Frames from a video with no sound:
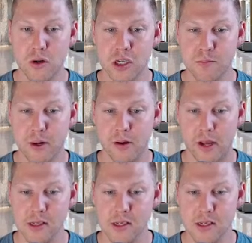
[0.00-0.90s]

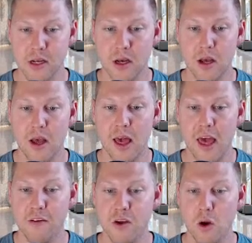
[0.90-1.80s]
experience,
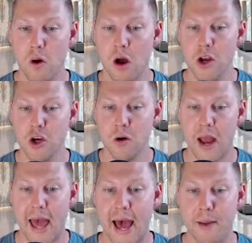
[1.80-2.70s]
and if you're on your
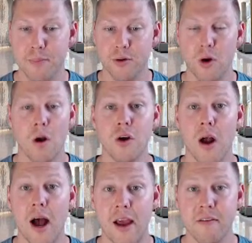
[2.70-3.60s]
app, you're on your
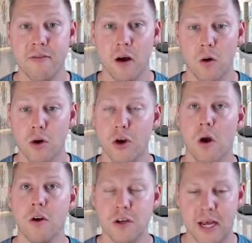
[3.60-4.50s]
iPhone or you're
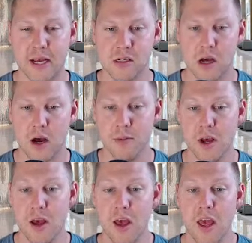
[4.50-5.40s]
on your desktop,
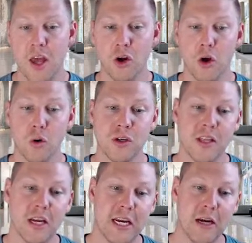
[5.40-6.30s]
it'll go to
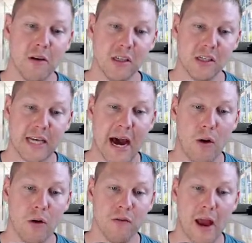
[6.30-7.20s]
the nearest
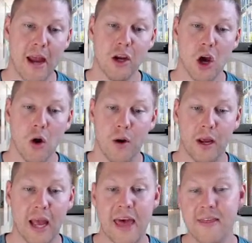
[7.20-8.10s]
tower for encoding
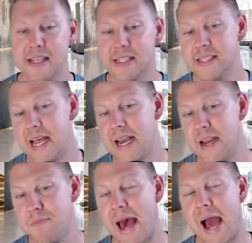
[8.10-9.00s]
and then send
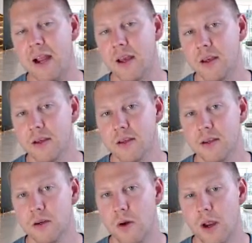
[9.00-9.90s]
it back,
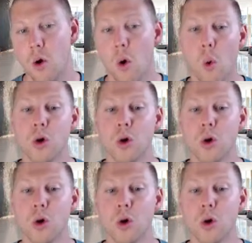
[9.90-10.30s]
right? Or